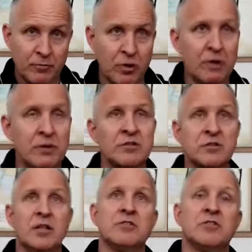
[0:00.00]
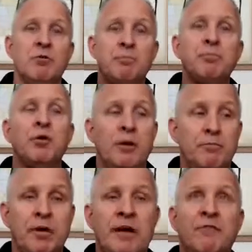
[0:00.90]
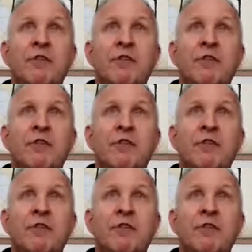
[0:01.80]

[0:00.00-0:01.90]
Well, let's let's do a pull-up, right?